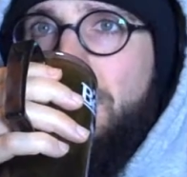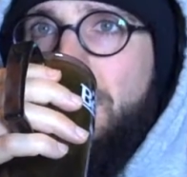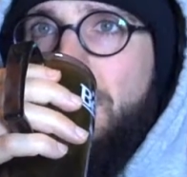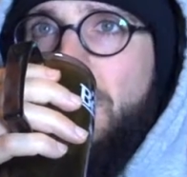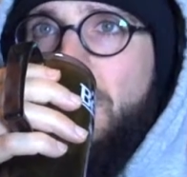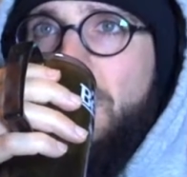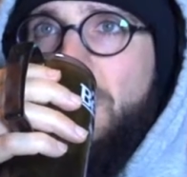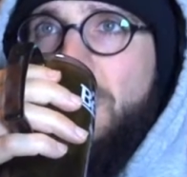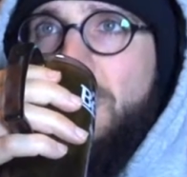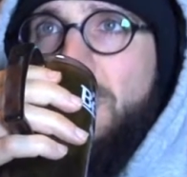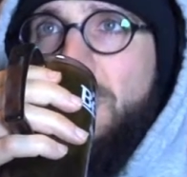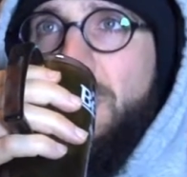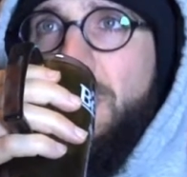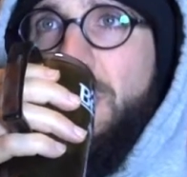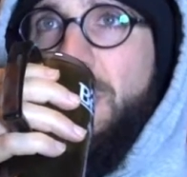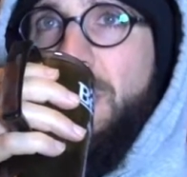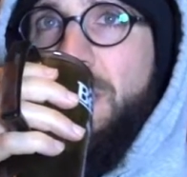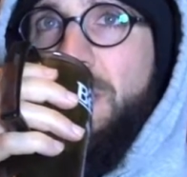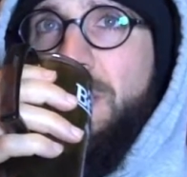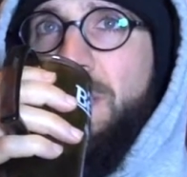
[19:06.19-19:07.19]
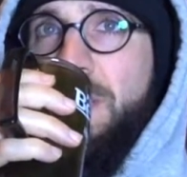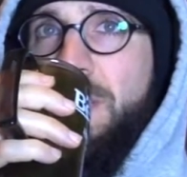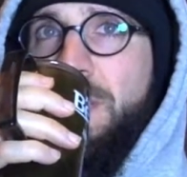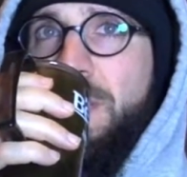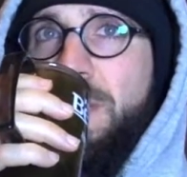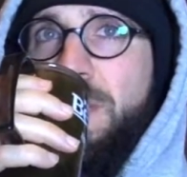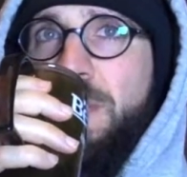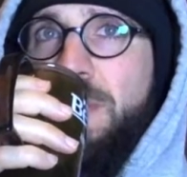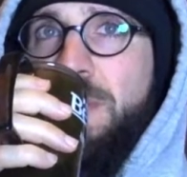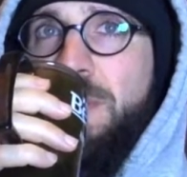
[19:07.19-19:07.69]
just
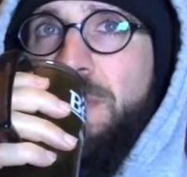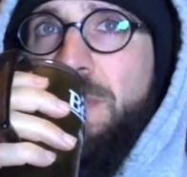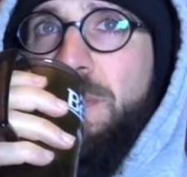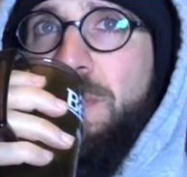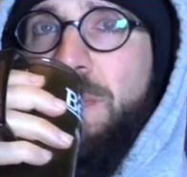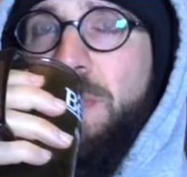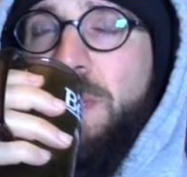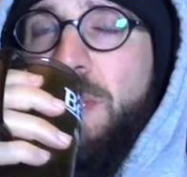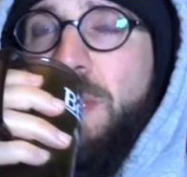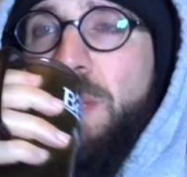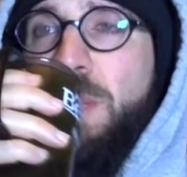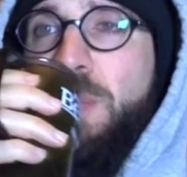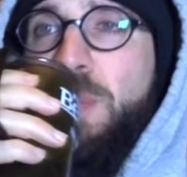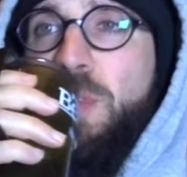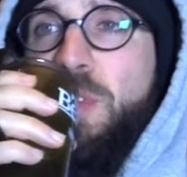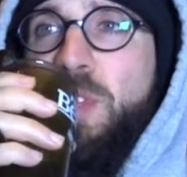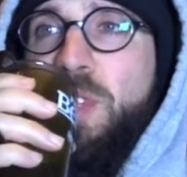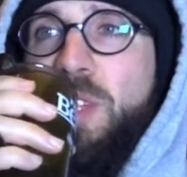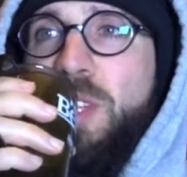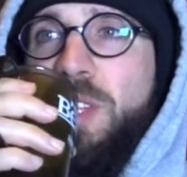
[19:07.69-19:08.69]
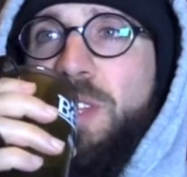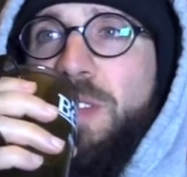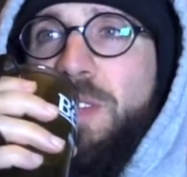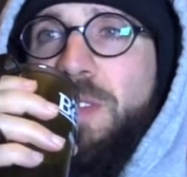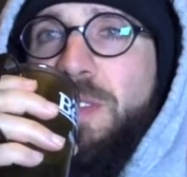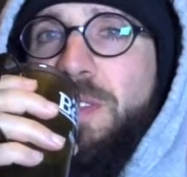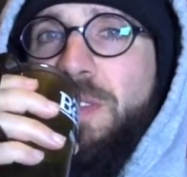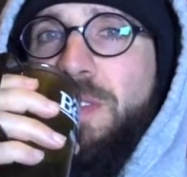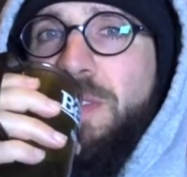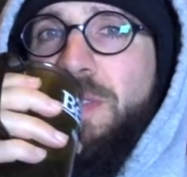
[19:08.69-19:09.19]
being
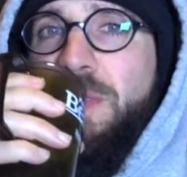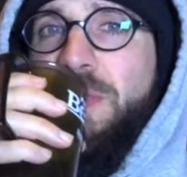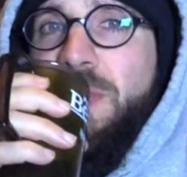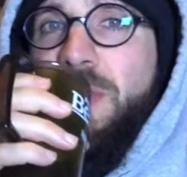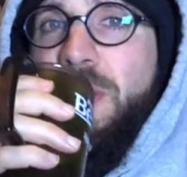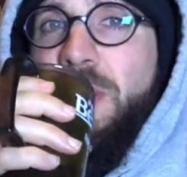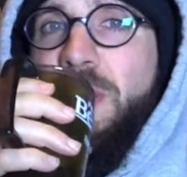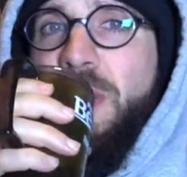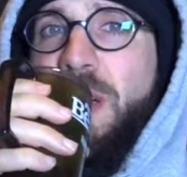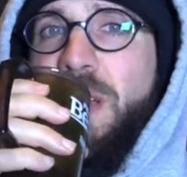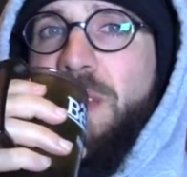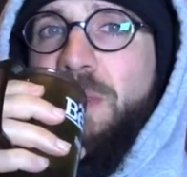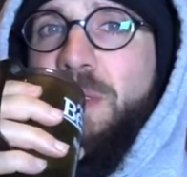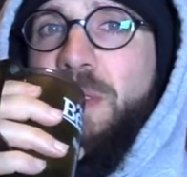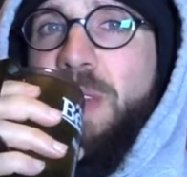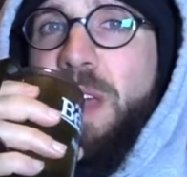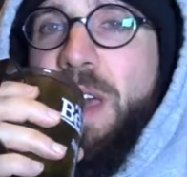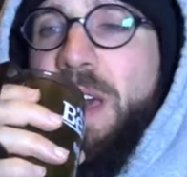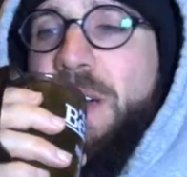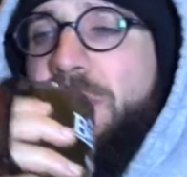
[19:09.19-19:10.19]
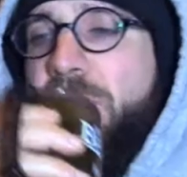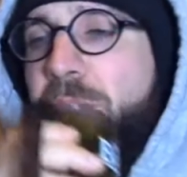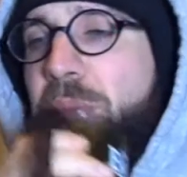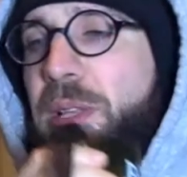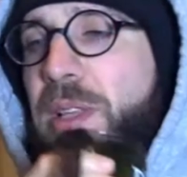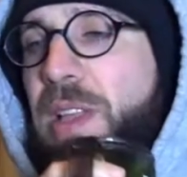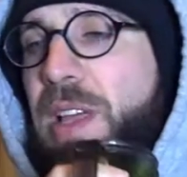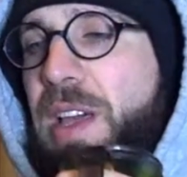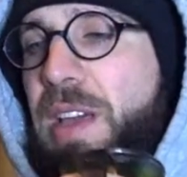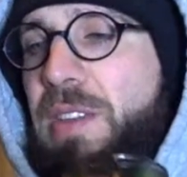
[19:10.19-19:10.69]
appreciative of a lot of what I have in my
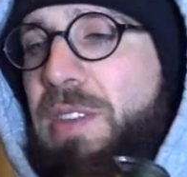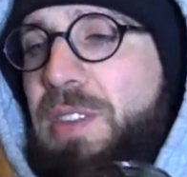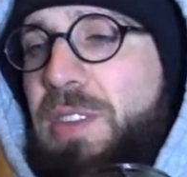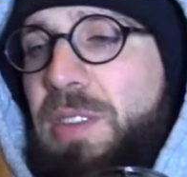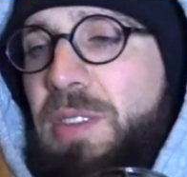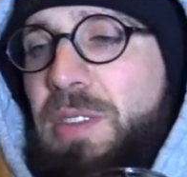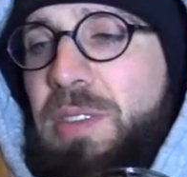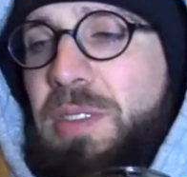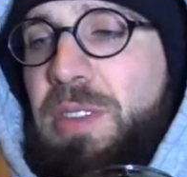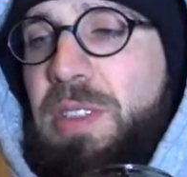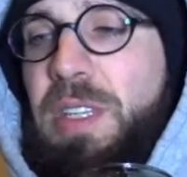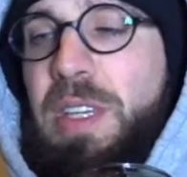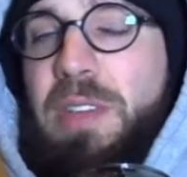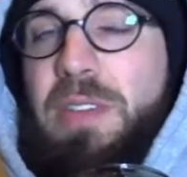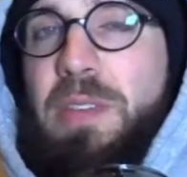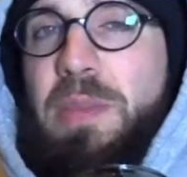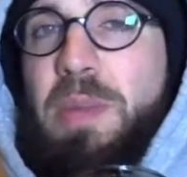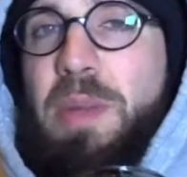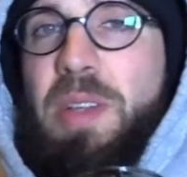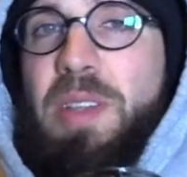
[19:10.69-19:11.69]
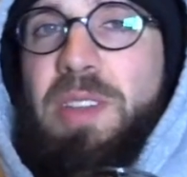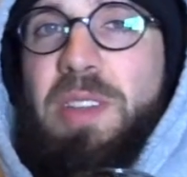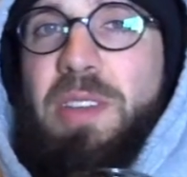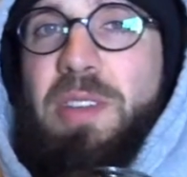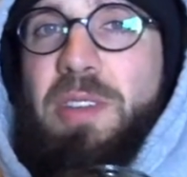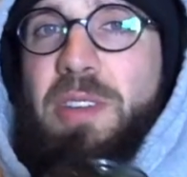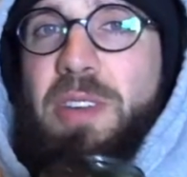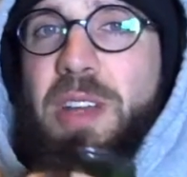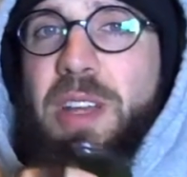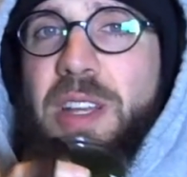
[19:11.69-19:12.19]
life. So giving
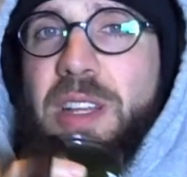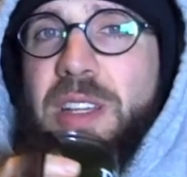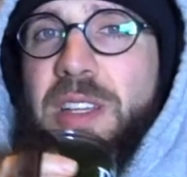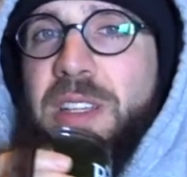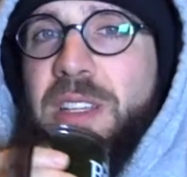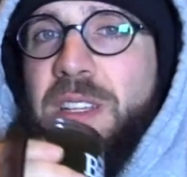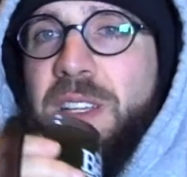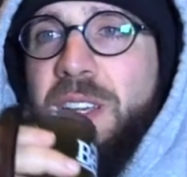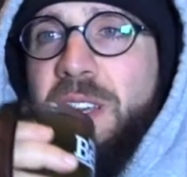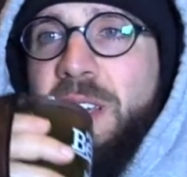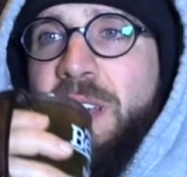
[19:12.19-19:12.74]
myself credit.